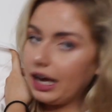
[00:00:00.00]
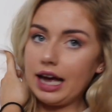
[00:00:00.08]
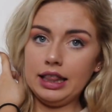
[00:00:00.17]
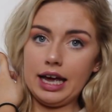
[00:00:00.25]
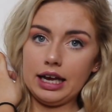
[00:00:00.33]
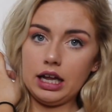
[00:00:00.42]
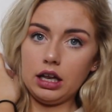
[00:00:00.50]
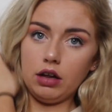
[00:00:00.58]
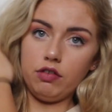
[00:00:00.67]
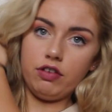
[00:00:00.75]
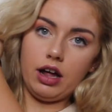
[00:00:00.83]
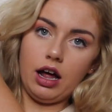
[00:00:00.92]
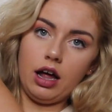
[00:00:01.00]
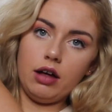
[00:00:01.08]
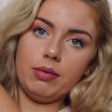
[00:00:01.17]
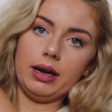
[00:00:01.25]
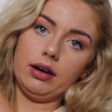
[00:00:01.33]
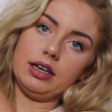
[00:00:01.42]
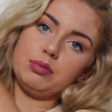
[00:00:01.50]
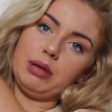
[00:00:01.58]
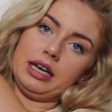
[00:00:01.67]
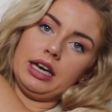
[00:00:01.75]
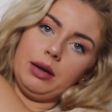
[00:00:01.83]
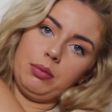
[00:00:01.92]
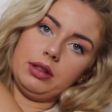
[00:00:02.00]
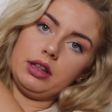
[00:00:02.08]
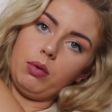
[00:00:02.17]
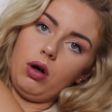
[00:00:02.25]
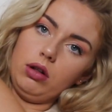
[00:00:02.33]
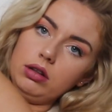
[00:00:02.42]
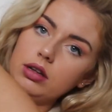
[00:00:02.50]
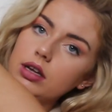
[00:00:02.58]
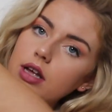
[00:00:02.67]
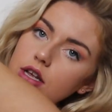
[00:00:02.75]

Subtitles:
and like a love heart. Oh my god, it's blending in with the wall.